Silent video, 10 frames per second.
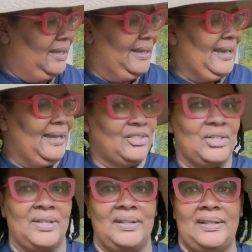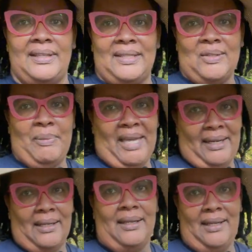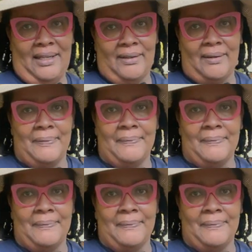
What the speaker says: edge this bed here.